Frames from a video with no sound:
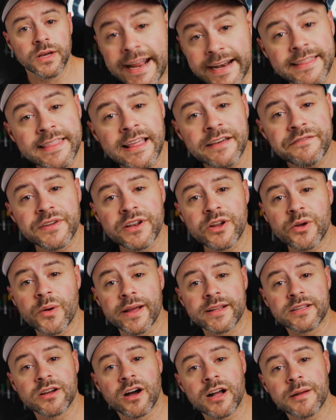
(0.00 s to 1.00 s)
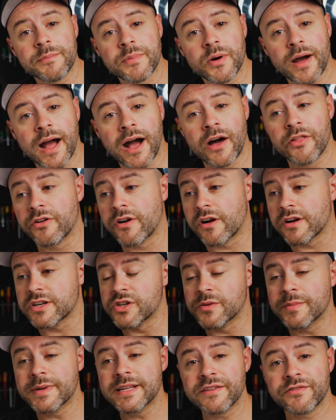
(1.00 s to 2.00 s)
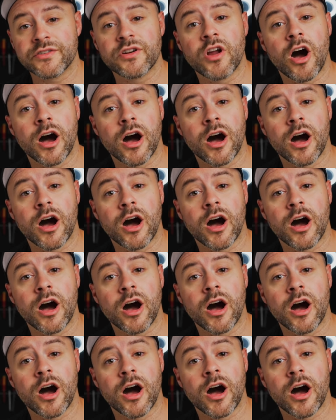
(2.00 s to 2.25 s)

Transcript: and in that video I talk about how there are so many different